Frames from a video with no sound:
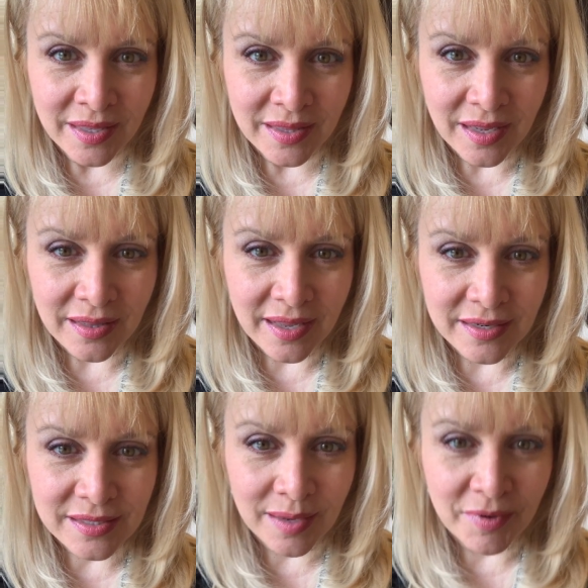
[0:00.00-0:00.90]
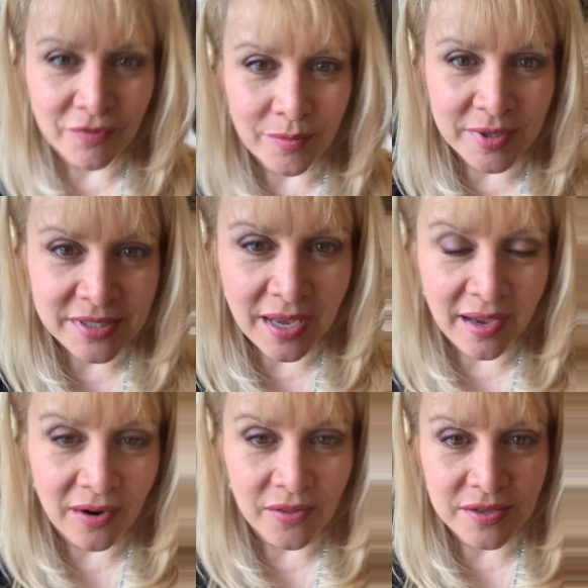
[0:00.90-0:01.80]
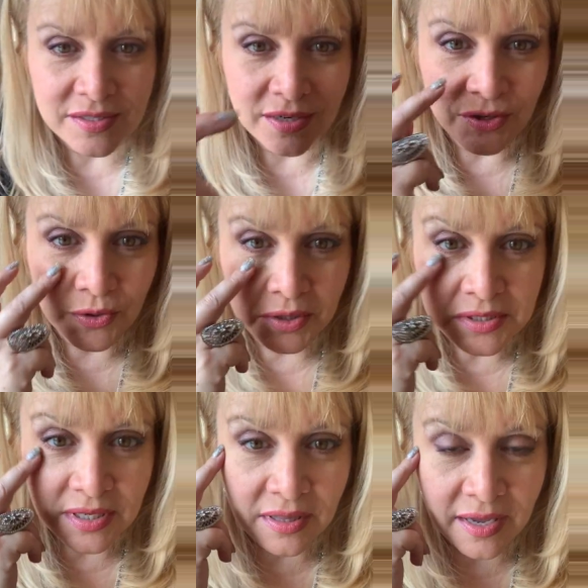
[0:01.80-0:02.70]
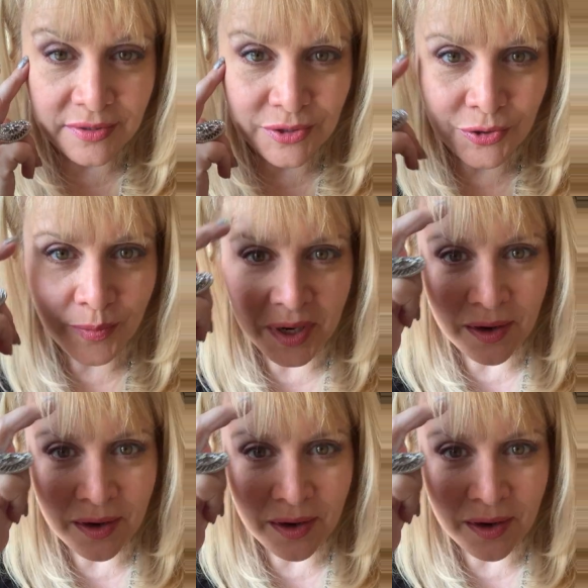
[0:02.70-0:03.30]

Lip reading: That light is coming from the side. All of a sudden you can see lines under my